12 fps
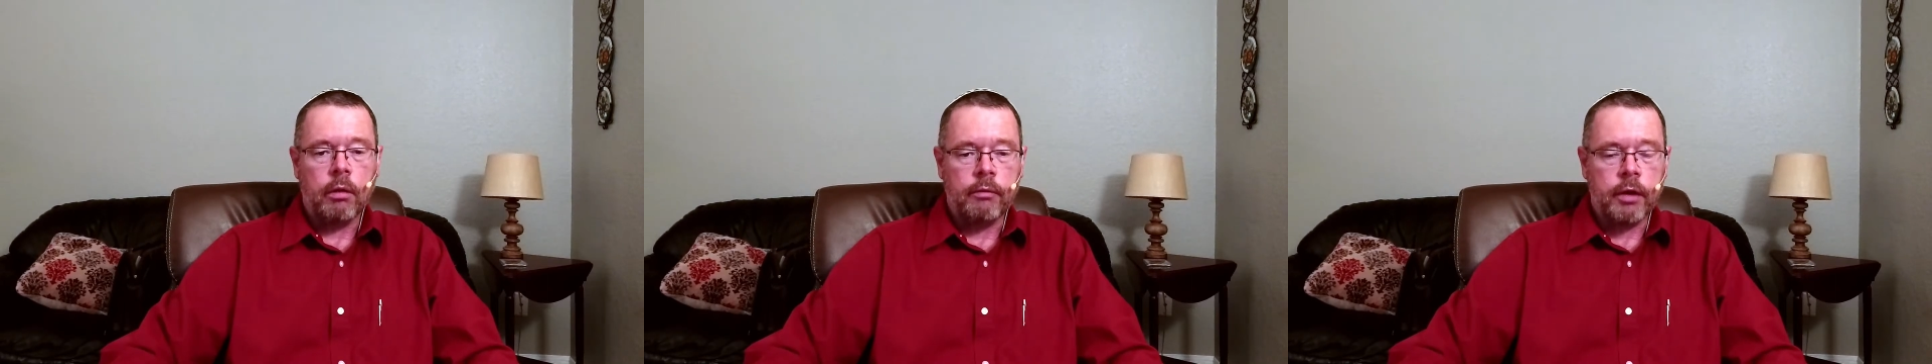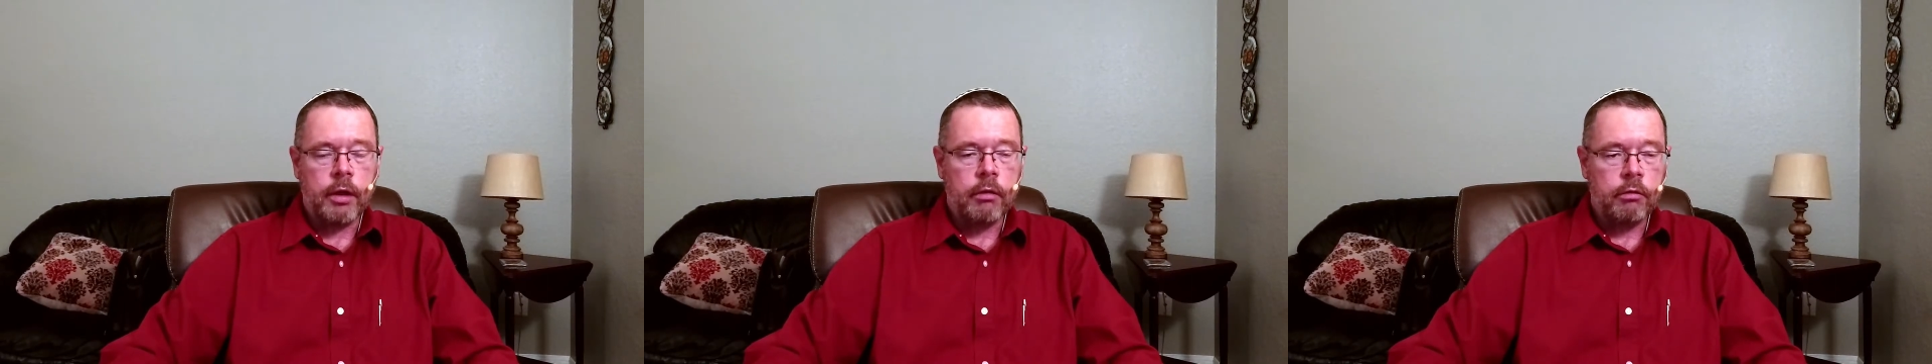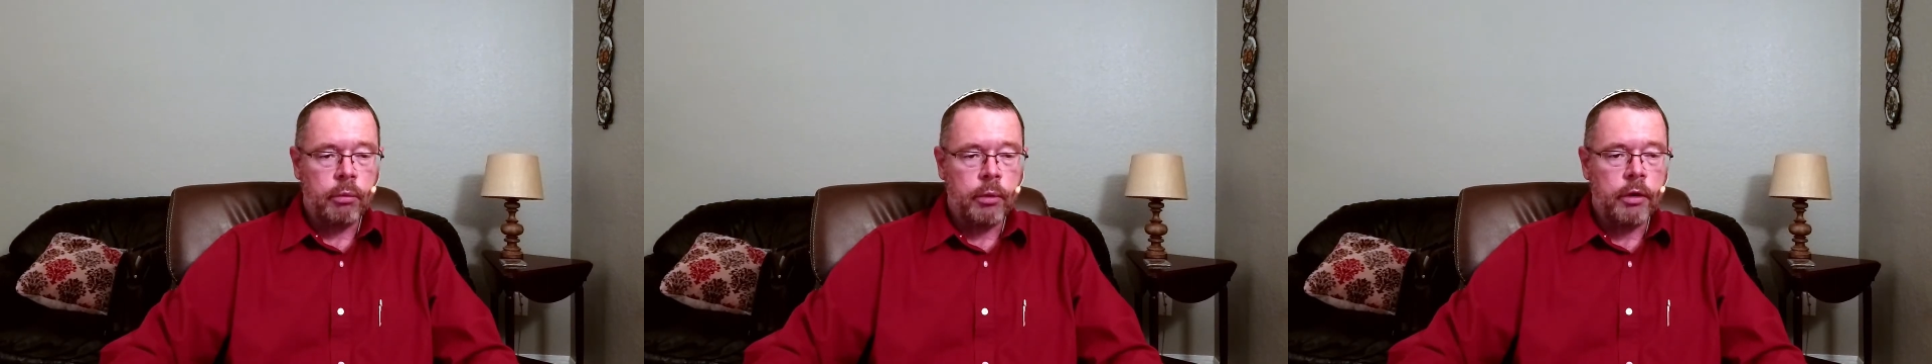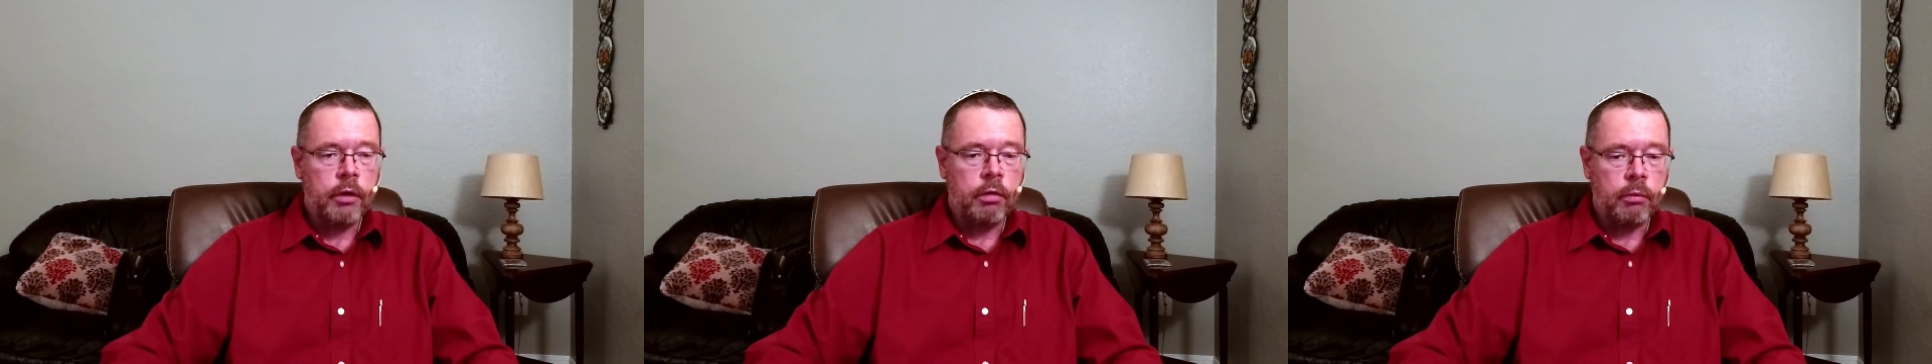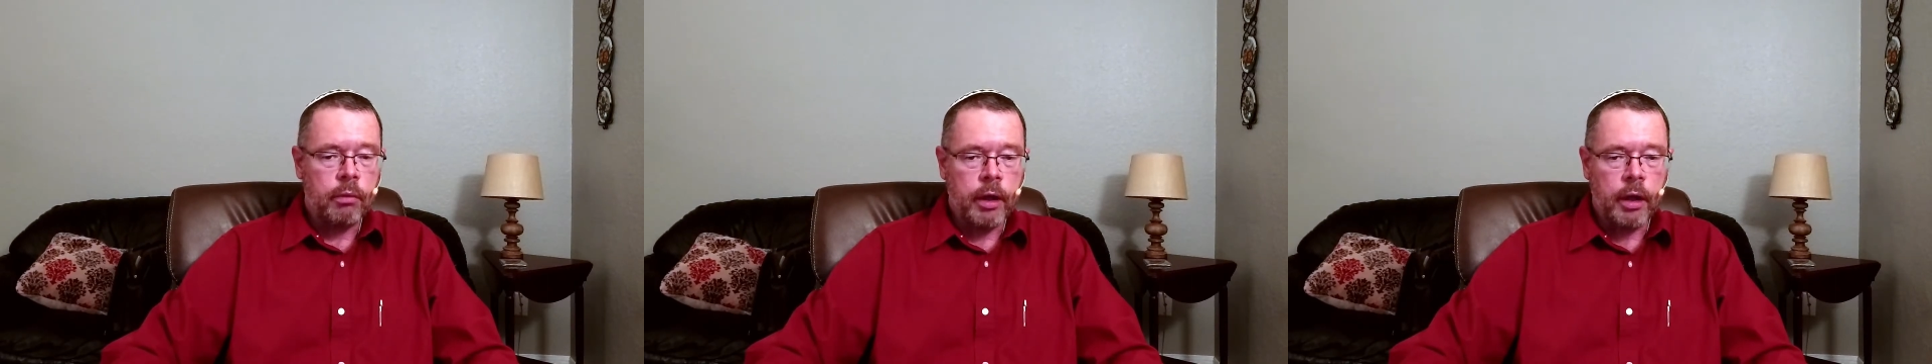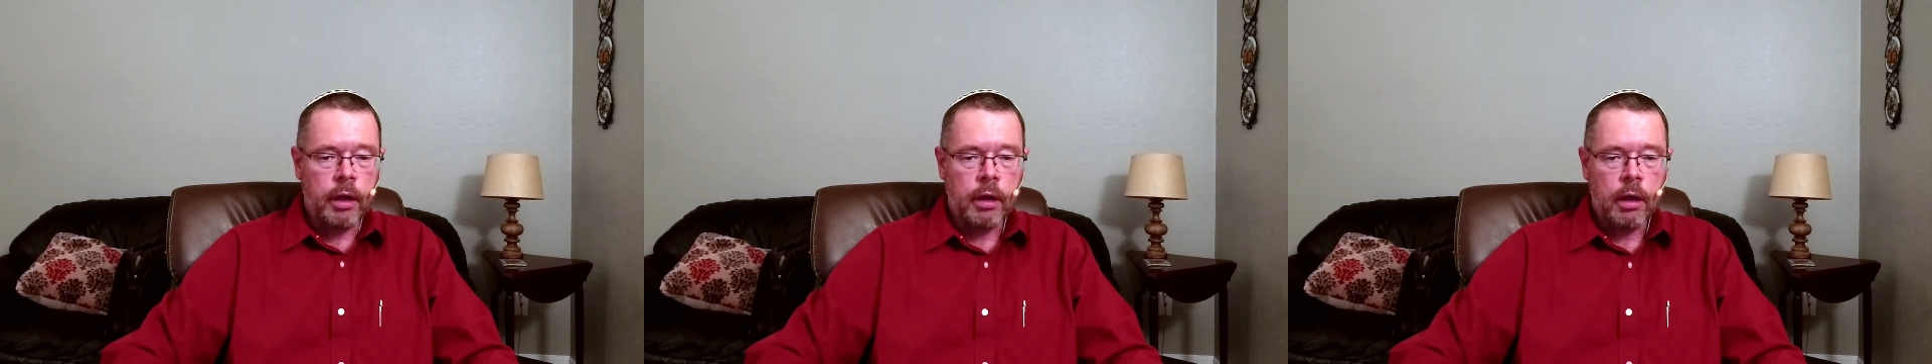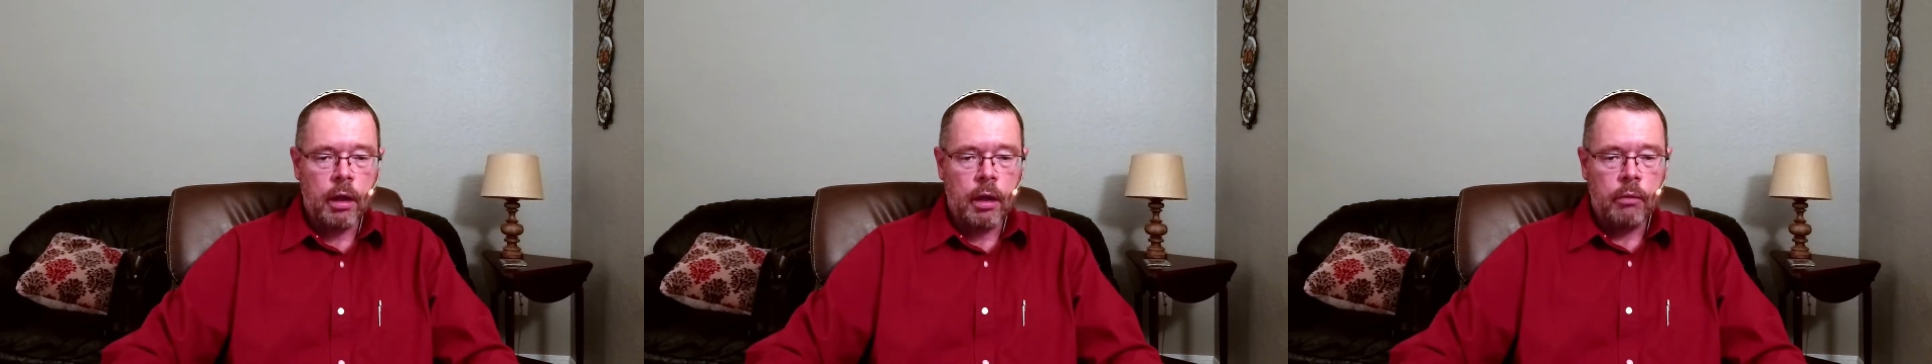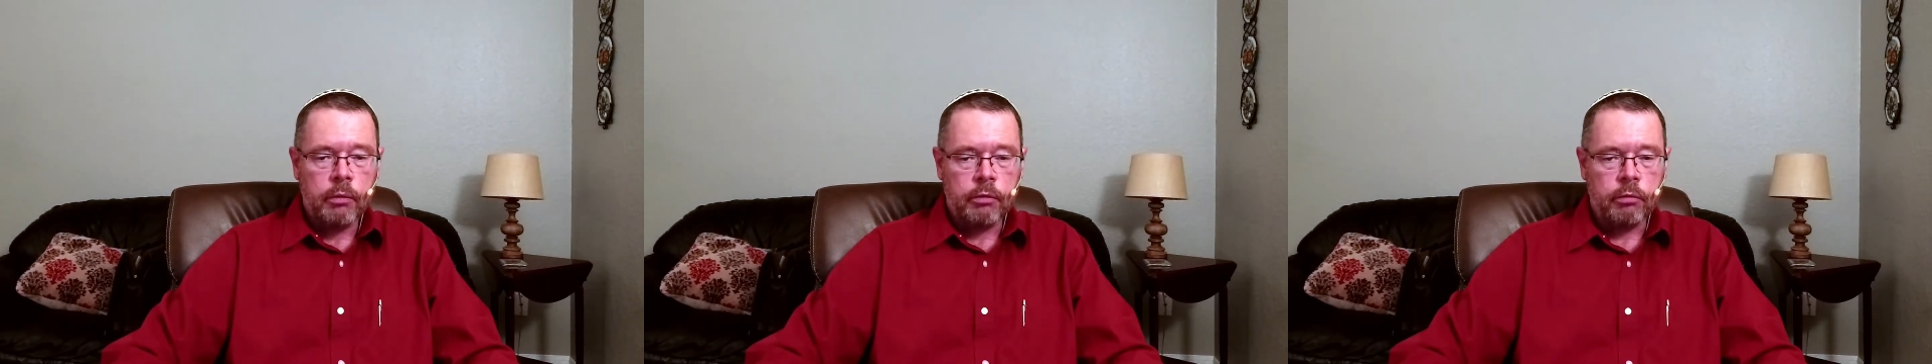Leviticus 23,
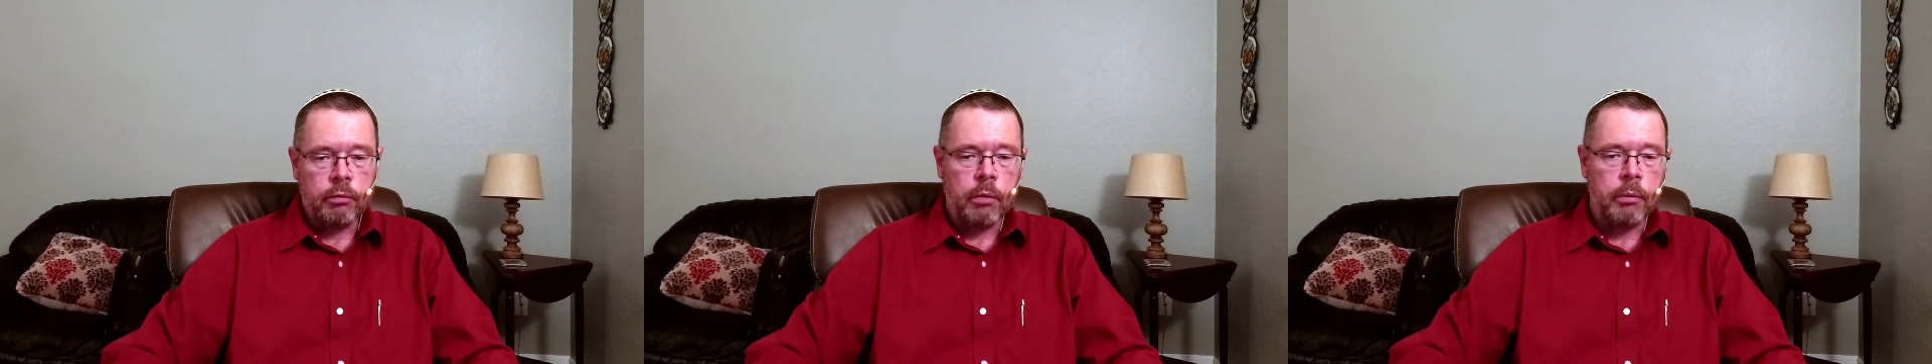which is